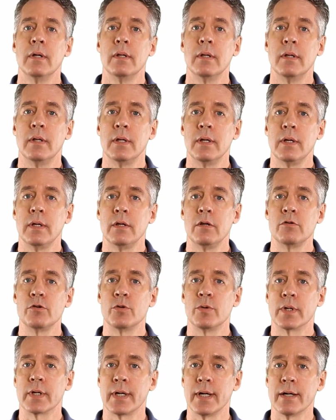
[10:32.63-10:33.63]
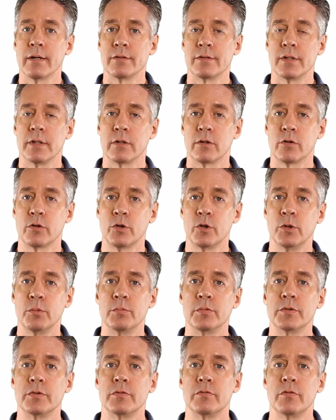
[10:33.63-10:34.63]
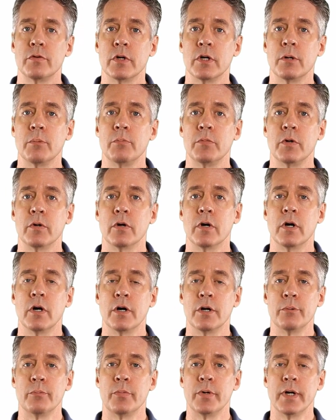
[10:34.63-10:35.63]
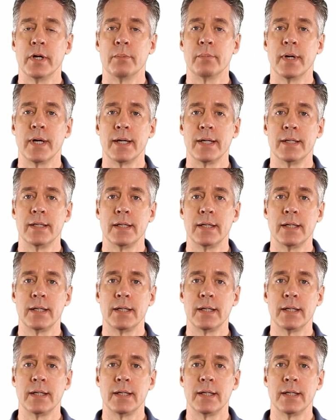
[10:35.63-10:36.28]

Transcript: the user accounts and groups from your on-prem AD.